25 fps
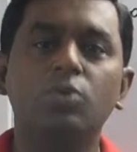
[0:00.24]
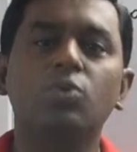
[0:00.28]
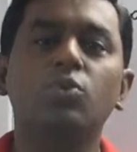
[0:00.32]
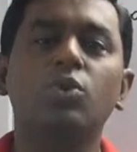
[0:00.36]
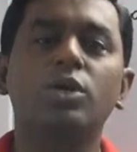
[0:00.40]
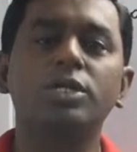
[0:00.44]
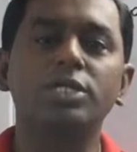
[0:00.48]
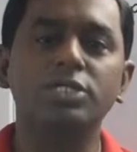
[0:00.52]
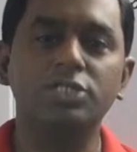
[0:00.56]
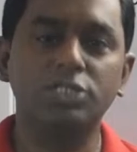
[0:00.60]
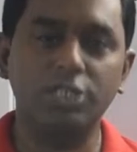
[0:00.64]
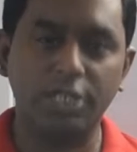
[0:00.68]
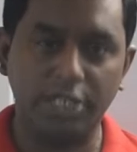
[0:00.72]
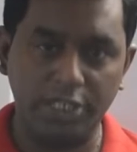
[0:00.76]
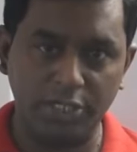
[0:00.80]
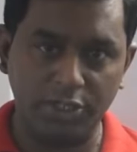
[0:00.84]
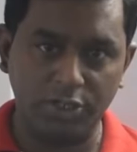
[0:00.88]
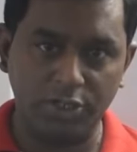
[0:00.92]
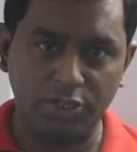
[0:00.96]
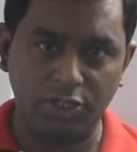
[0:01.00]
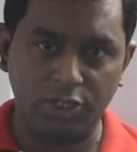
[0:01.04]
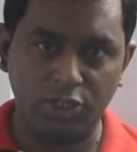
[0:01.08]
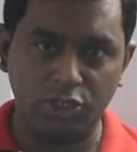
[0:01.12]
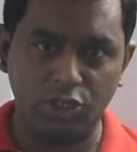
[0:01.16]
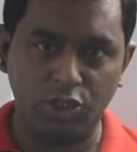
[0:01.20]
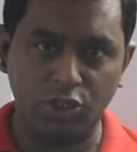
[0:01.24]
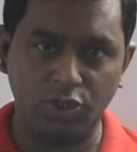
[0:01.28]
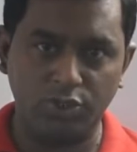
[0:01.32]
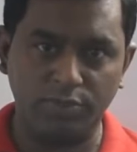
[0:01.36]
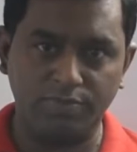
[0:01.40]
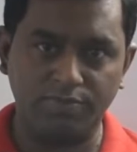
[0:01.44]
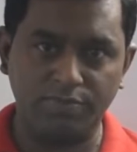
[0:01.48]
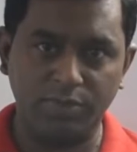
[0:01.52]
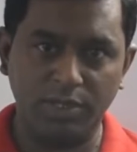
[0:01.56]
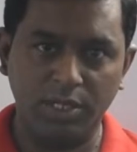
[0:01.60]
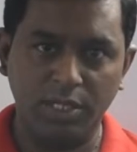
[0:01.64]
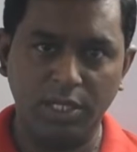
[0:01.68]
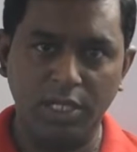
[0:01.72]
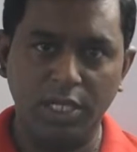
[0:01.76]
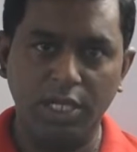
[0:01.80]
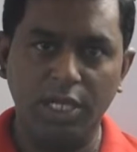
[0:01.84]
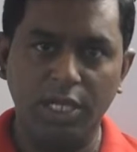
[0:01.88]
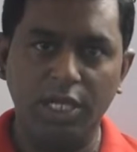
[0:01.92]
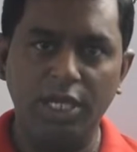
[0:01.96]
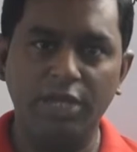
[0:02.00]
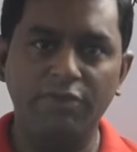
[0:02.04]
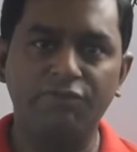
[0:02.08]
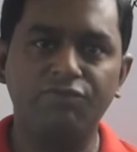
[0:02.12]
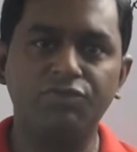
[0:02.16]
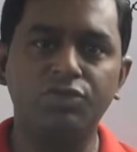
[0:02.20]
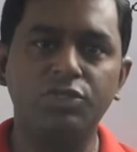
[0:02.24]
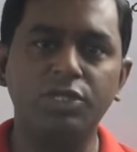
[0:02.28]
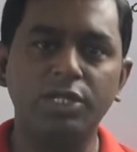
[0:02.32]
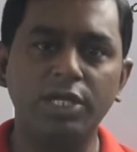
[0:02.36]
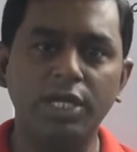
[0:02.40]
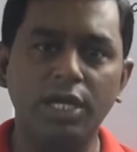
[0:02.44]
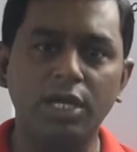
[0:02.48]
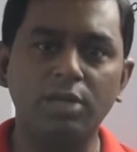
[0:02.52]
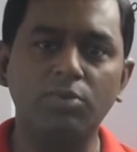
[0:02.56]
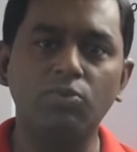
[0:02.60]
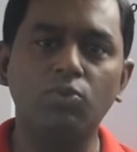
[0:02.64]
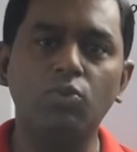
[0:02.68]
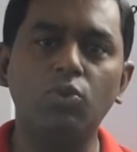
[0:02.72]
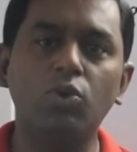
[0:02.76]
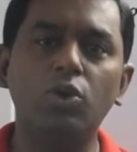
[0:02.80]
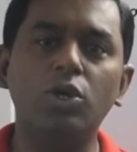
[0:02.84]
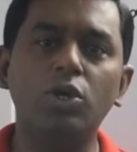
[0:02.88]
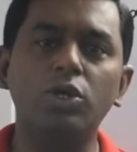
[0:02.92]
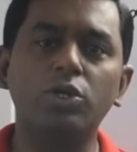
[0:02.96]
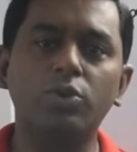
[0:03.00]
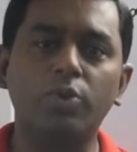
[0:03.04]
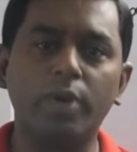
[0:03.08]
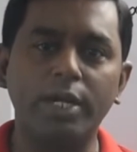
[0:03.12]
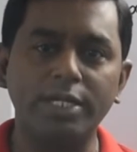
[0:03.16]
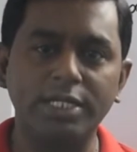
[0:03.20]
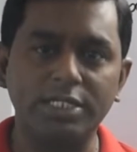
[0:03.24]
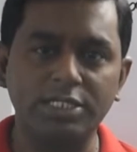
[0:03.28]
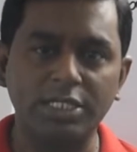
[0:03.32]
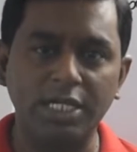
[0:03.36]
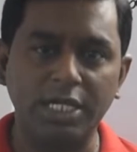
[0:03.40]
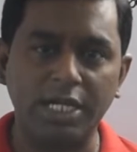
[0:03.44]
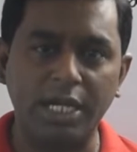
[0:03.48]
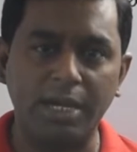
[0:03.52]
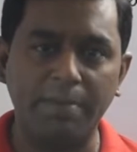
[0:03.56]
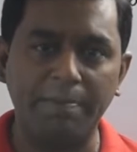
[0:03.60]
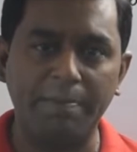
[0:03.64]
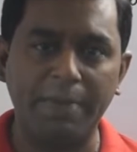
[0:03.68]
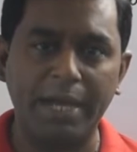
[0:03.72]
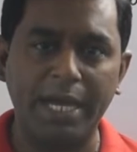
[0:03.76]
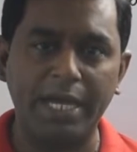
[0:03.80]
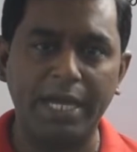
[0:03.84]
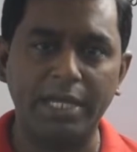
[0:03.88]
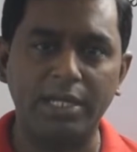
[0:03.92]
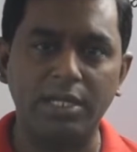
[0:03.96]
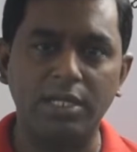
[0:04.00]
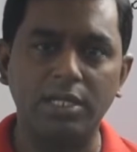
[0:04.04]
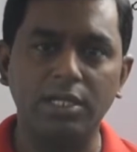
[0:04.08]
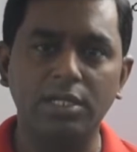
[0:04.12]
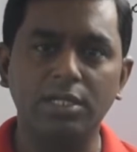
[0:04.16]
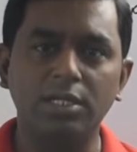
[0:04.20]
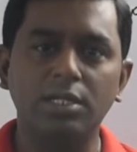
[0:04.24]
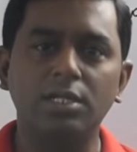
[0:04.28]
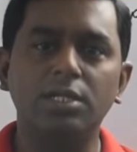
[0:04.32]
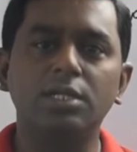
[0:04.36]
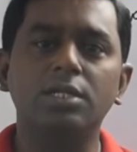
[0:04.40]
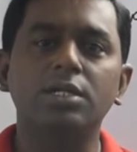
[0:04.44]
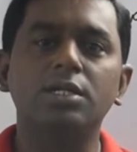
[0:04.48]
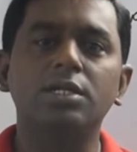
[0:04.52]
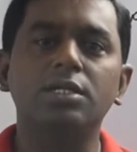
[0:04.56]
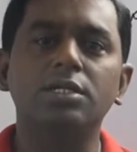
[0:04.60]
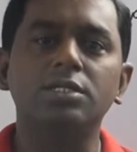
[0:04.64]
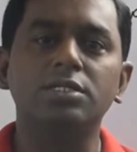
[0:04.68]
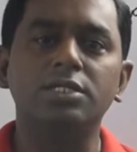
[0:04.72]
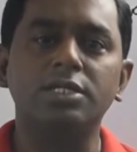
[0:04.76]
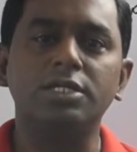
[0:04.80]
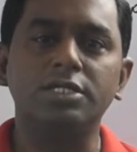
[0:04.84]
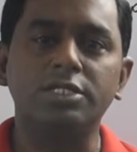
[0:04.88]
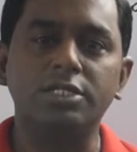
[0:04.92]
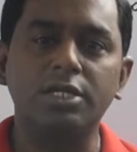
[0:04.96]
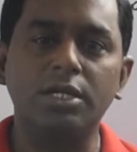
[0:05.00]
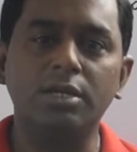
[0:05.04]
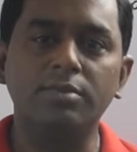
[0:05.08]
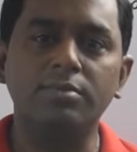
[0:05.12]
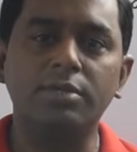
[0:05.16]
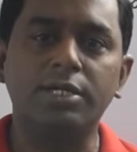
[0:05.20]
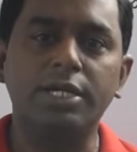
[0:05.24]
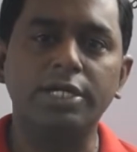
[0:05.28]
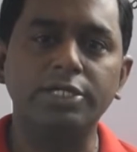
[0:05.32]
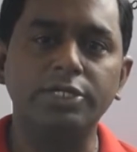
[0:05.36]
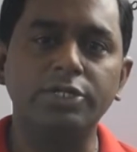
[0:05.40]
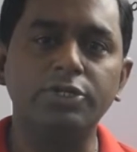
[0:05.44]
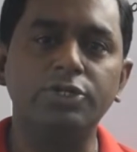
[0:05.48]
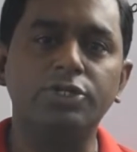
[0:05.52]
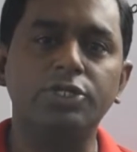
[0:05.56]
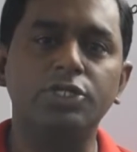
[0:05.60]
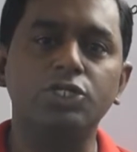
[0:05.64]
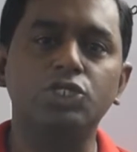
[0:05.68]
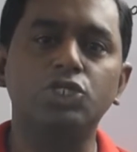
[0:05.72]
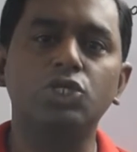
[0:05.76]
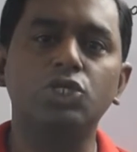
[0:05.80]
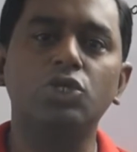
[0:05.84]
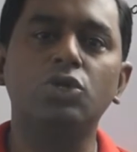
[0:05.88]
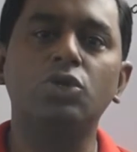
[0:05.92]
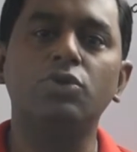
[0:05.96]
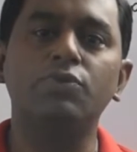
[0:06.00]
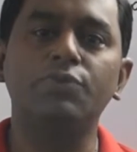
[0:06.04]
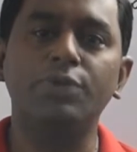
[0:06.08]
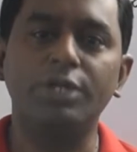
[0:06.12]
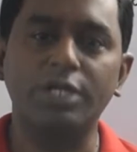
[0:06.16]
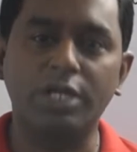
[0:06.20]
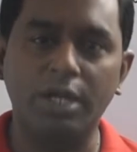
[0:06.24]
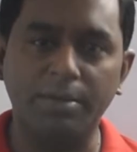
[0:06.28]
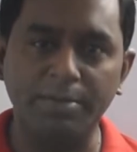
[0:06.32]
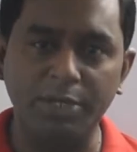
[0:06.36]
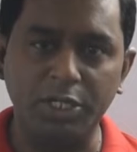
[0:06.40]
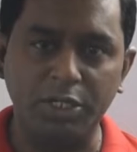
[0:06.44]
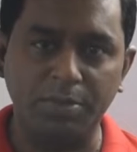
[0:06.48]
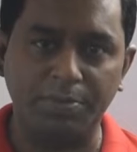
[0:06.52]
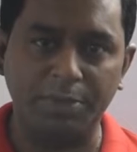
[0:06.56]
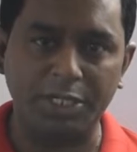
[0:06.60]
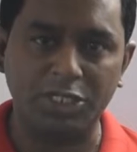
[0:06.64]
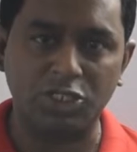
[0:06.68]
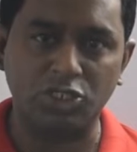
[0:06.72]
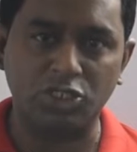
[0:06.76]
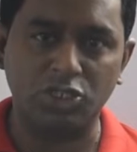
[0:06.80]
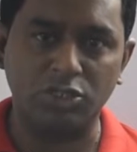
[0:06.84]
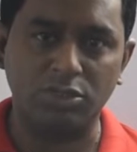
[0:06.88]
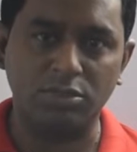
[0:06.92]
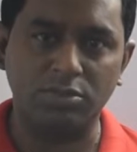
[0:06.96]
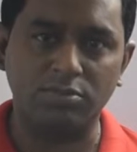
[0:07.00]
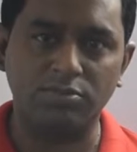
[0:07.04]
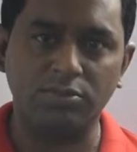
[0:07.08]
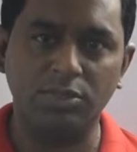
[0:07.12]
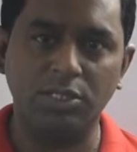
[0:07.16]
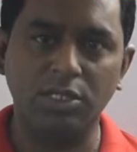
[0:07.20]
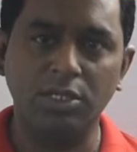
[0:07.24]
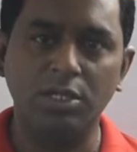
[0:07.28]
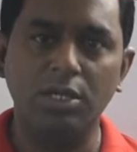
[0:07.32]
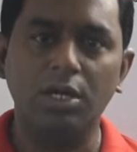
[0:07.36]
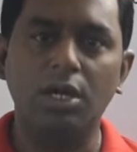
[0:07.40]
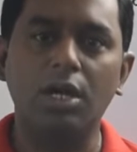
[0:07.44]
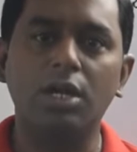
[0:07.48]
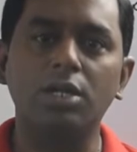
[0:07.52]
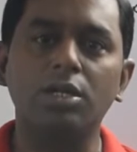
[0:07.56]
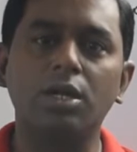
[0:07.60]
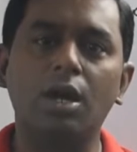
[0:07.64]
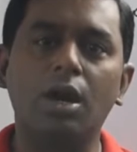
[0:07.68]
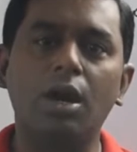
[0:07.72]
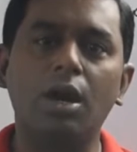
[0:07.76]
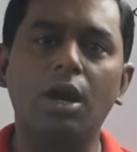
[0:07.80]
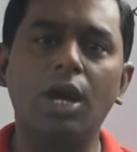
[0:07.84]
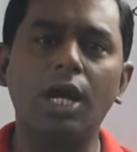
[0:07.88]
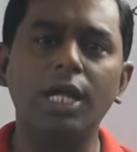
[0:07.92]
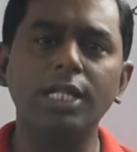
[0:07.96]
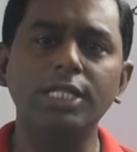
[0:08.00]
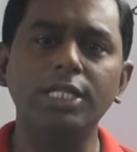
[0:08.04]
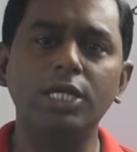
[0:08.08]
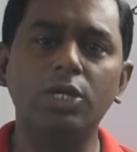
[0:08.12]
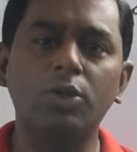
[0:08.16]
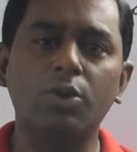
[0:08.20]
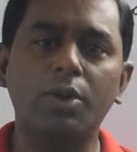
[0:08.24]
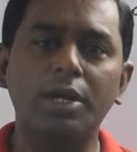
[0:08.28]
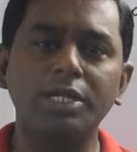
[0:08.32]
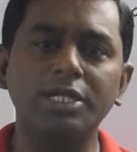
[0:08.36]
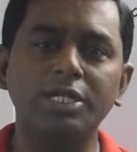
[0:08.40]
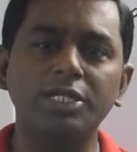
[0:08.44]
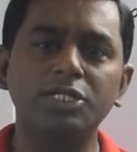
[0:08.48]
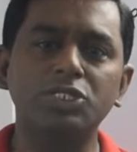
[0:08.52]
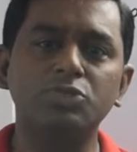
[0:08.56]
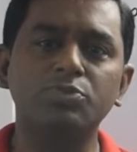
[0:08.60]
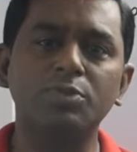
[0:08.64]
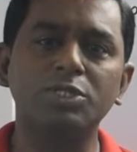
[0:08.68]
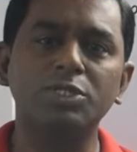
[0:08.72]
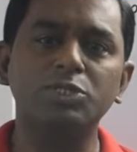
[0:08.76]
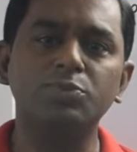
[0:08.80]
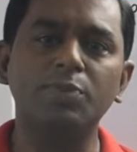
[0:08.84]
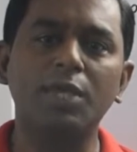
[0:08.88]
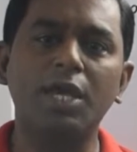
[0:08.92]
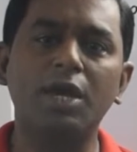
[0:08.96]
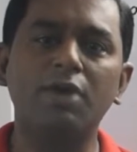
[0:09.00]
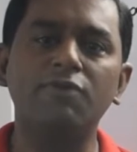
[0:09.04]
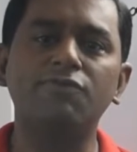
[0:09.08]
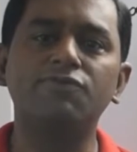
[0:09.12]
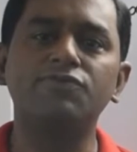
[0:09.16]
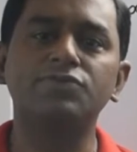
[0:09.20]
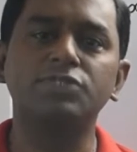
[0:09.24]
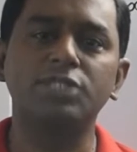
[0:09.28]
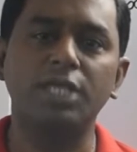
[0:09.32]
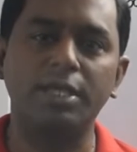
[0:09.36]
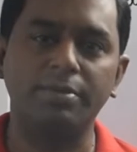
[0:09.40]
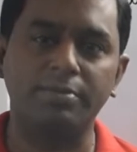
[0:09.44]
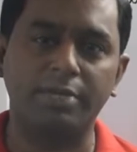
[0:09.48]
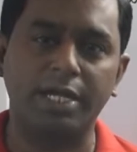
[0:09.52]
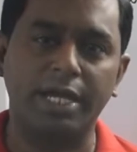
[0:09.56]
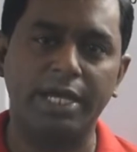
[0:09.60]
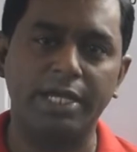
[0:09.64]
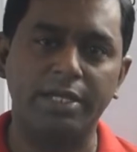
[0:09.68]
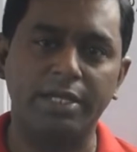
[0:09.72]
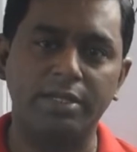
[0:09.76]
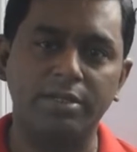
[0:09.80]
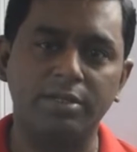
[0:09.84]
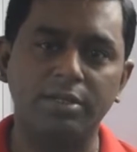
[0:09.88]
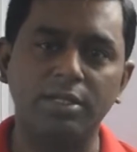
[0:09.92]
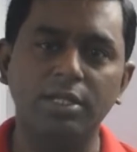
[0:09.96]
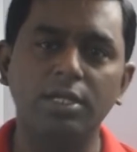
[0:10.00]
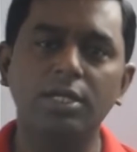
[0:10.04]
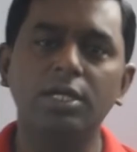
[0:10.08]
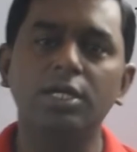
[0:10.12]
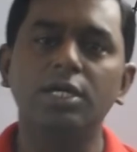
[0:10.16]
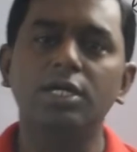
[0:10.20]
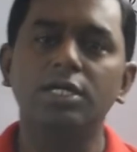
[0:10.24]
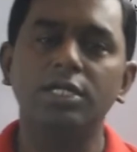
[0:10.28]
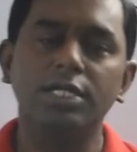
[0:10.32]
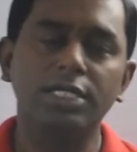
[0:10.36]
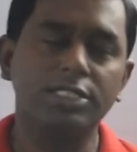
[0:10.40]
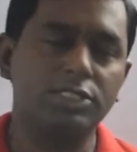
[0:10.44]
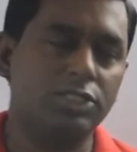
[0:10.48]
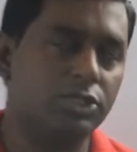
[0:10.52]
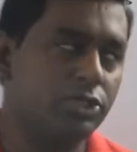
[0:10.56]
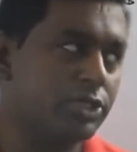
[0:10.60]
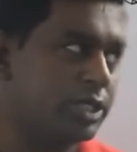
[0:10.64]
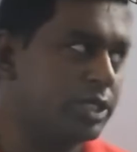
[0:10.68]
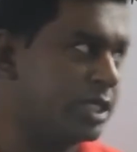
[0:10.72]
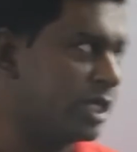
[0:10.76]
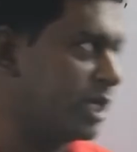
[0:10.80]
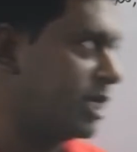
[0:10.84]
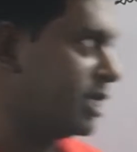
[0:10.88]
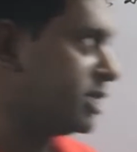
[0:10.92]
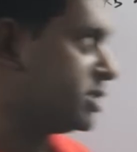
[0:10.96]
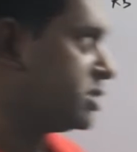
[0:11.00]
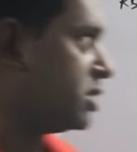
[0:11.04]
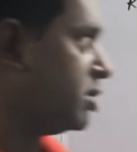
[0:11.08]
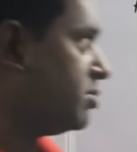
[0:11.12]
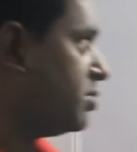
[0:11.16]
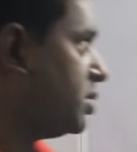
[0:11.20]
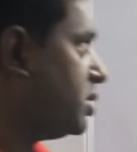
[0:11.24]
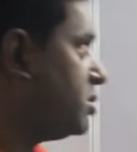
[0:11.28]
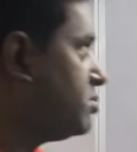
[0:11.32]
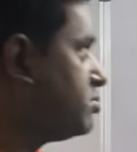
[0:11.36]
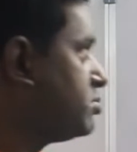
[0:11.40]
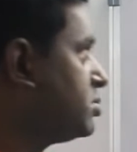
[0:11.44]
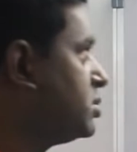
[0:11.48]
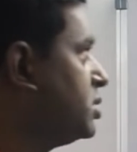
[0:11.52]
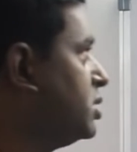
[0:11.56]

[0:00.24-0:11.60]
What is continued ratio? If 3 or more quantities are compared, the term continued ratio will come into picture, and all the quantities must be of same kind. Let's look at an example.